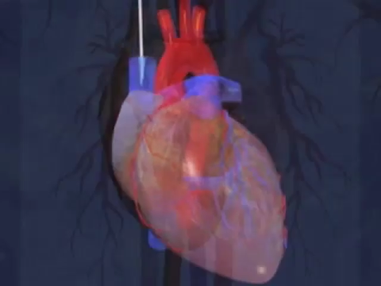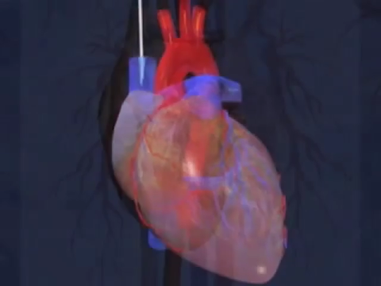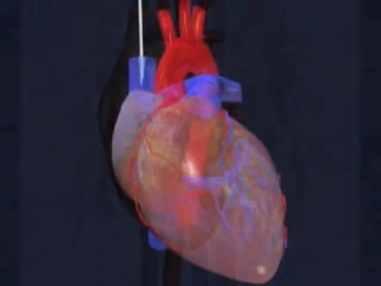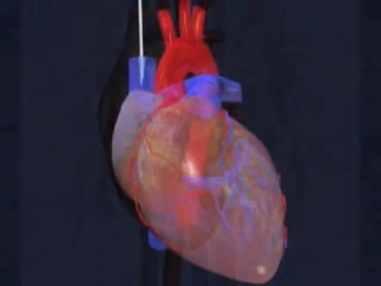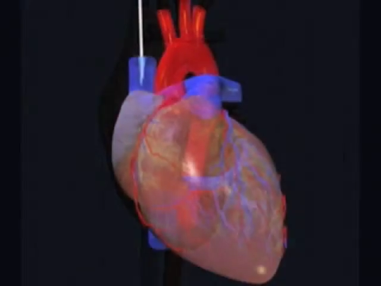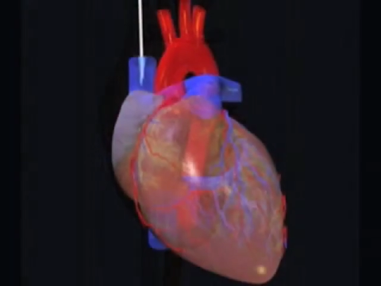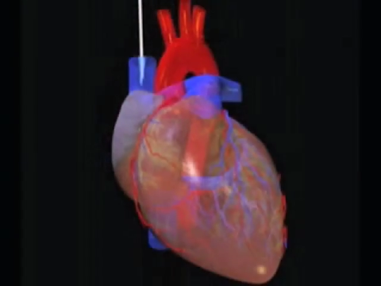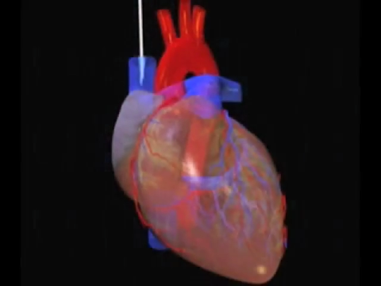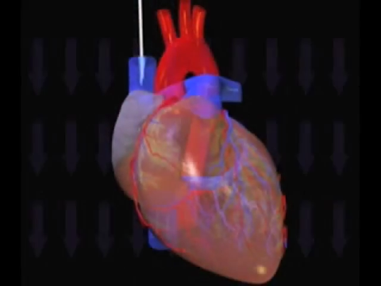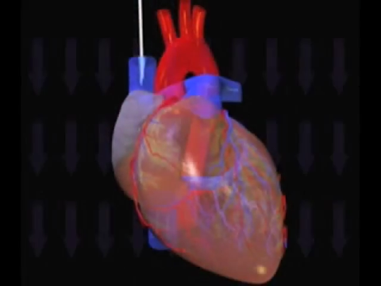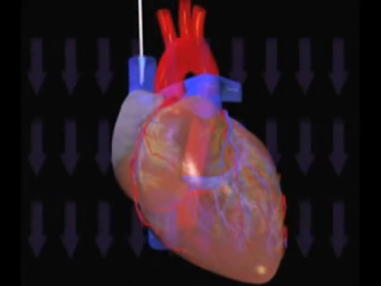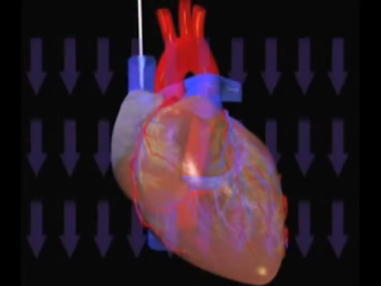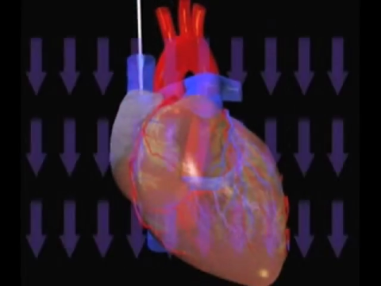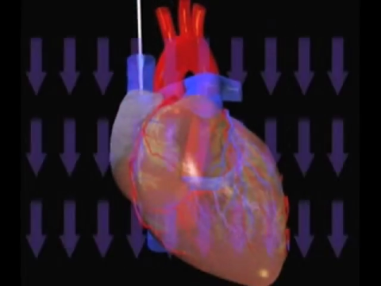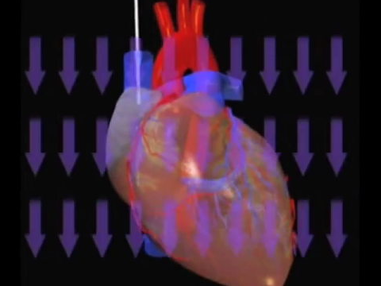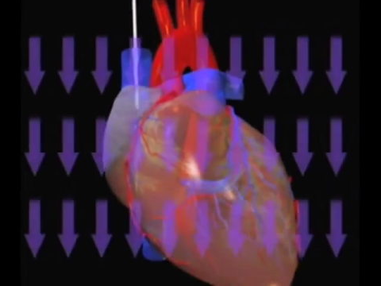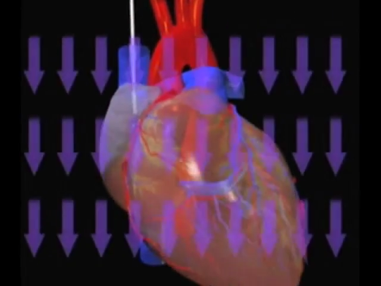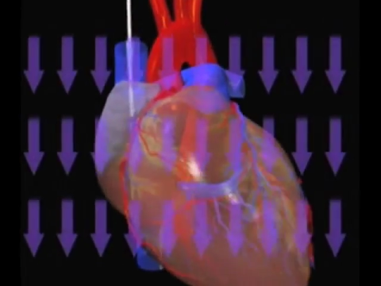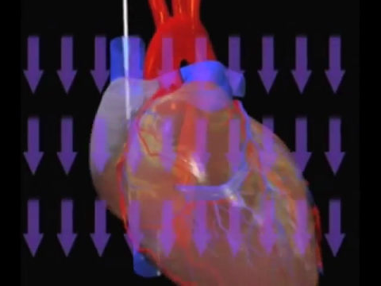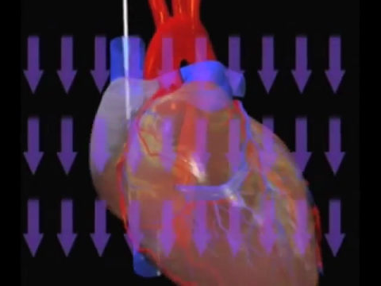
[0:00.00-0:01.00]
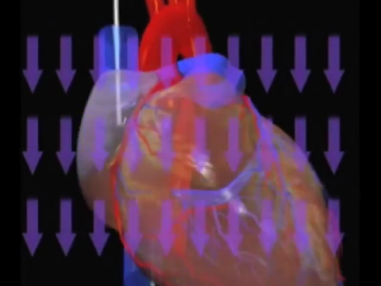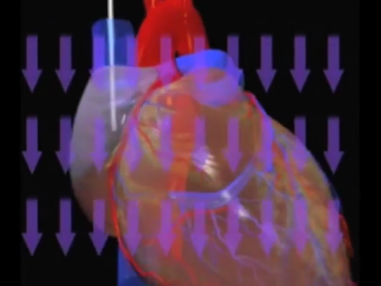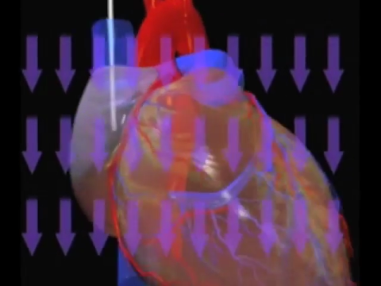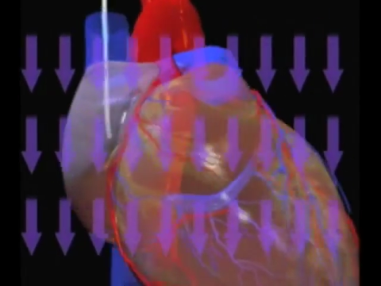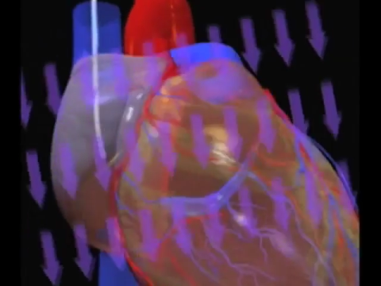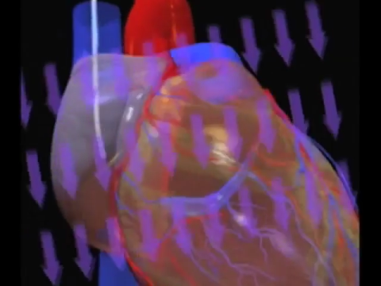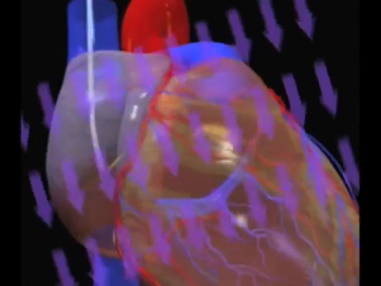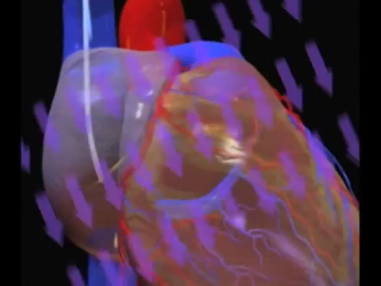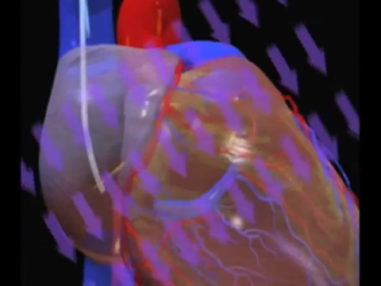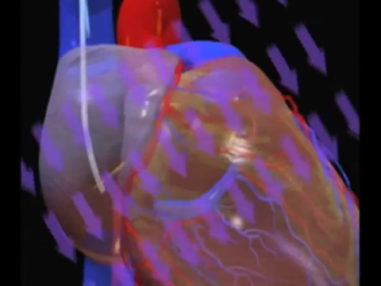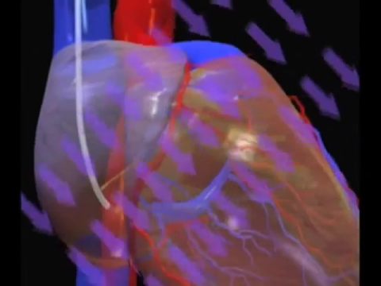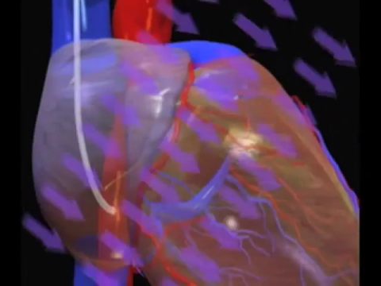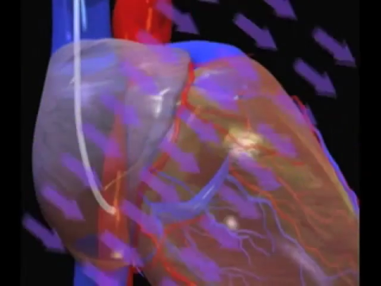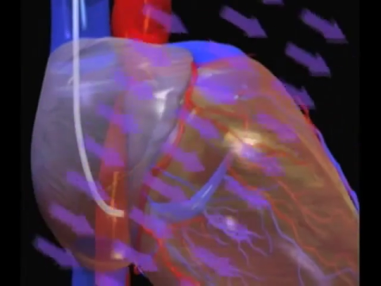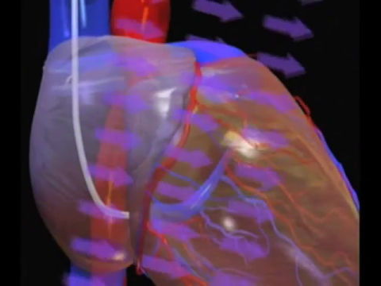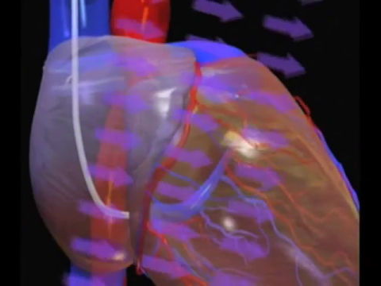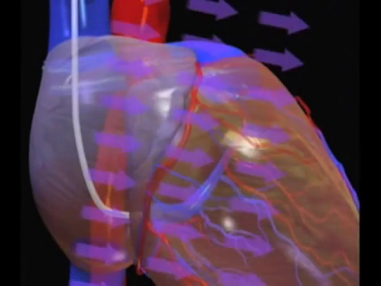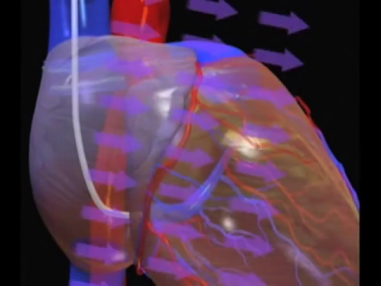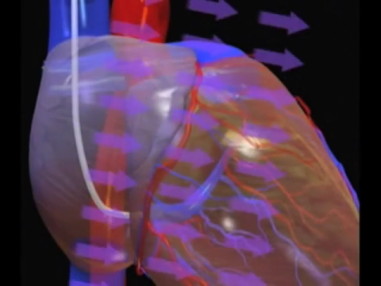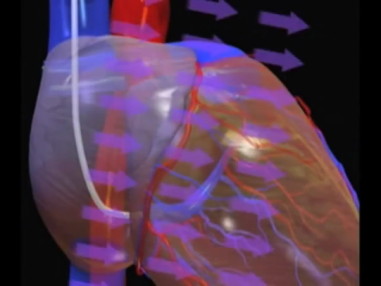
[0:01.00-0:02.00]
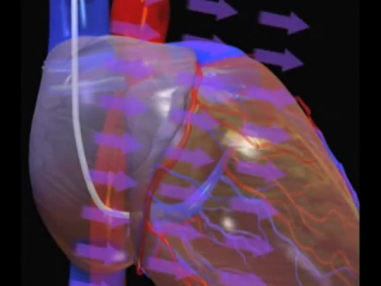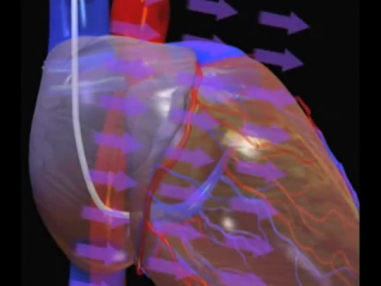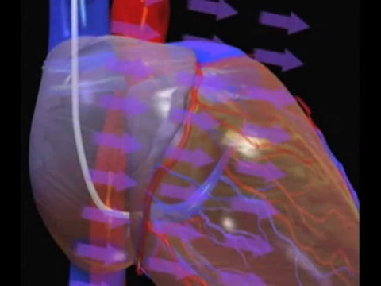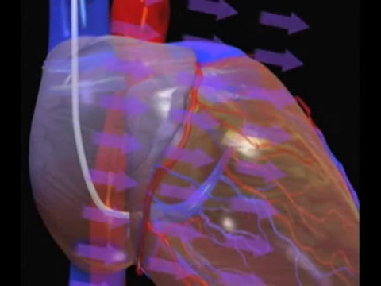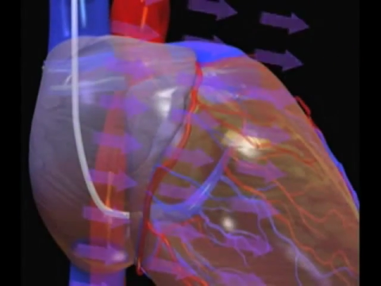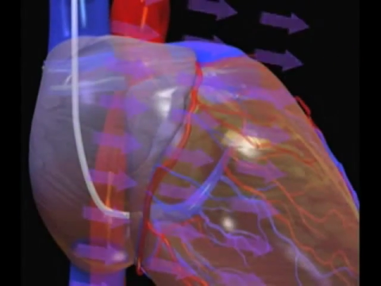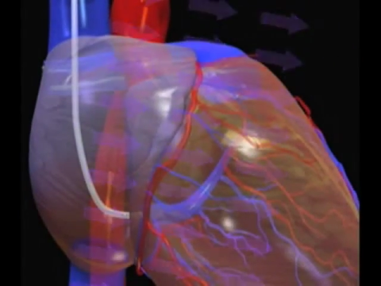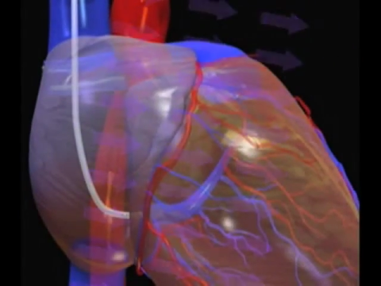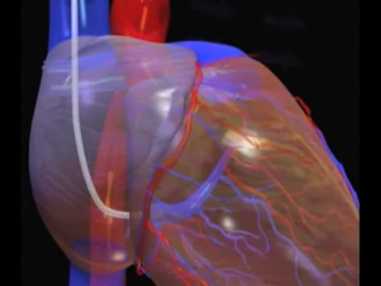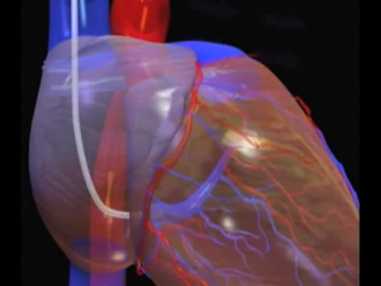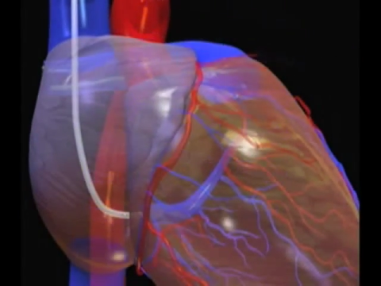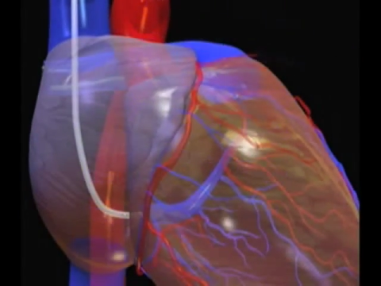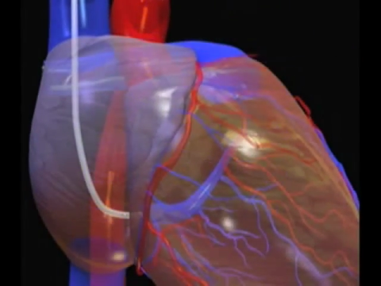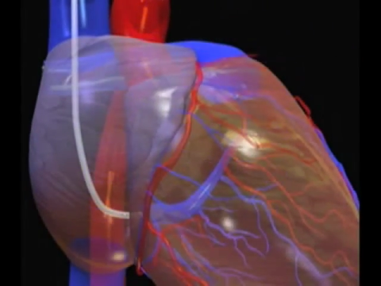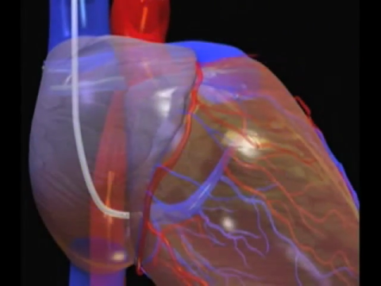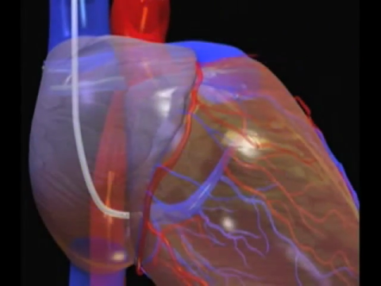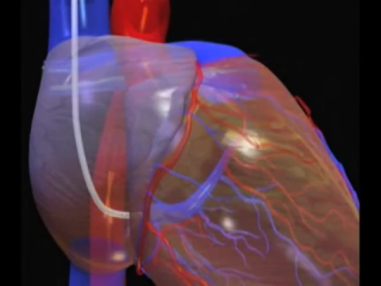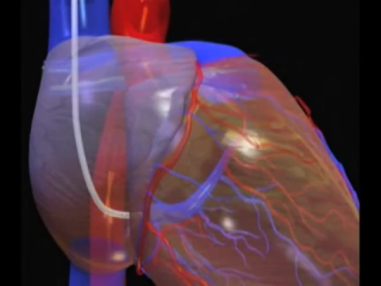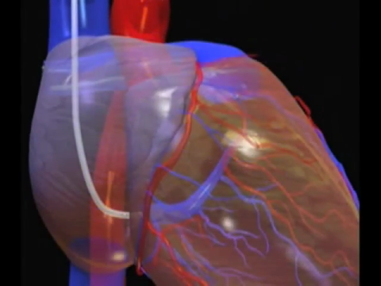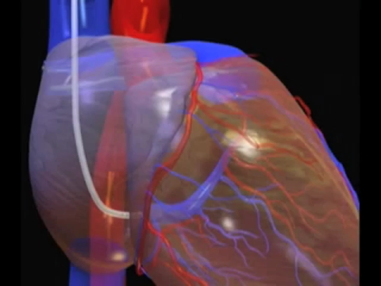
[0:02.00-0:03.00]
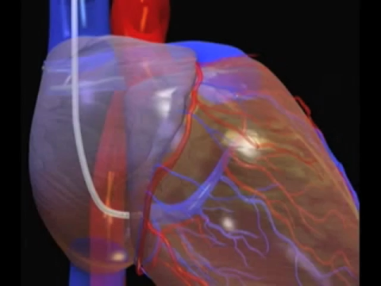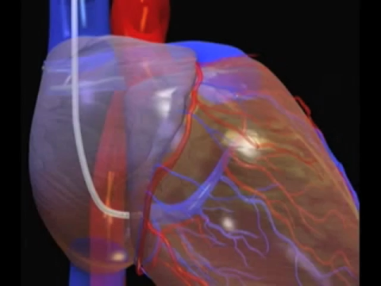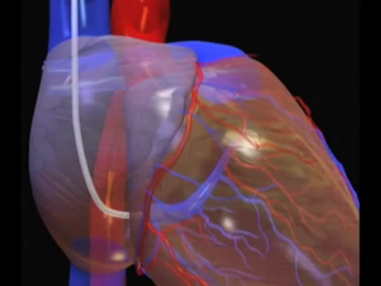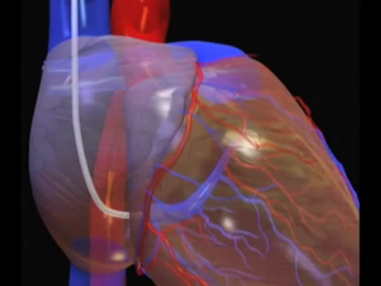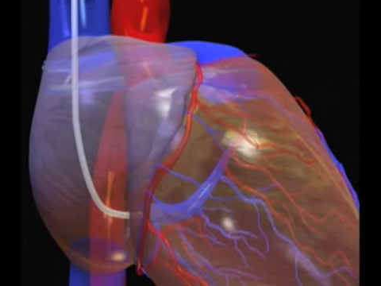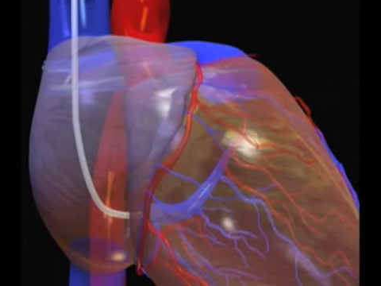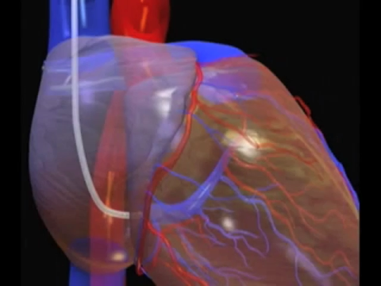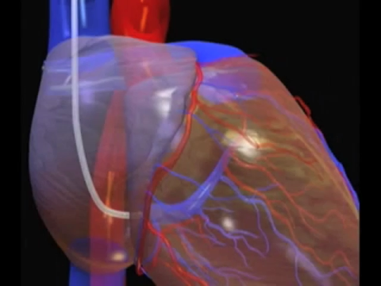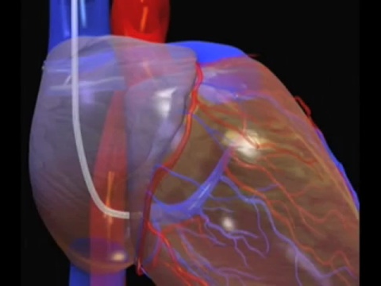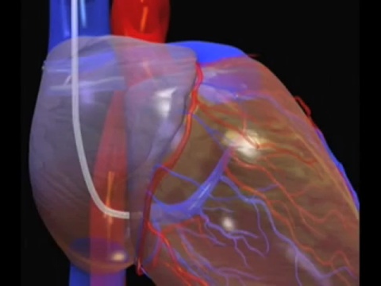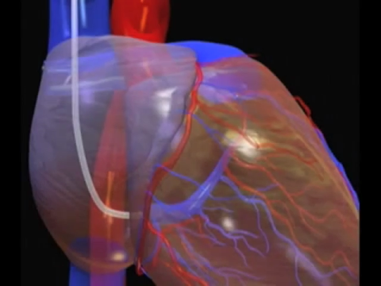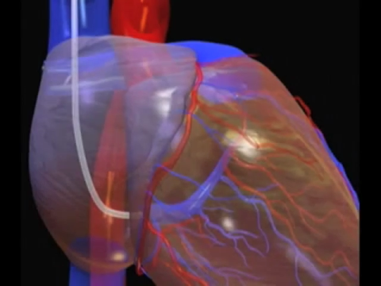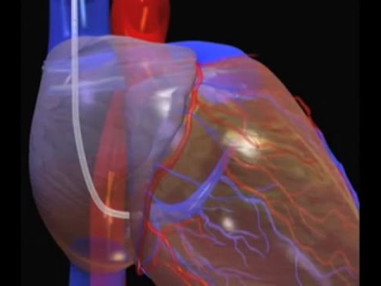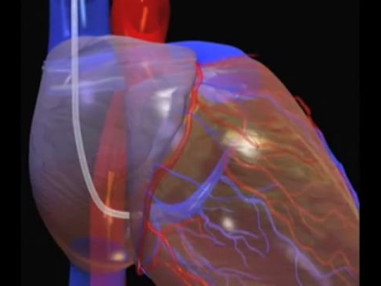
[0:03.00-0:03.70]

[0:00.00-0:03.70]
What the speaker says: No face is visible, so there are no lips to read.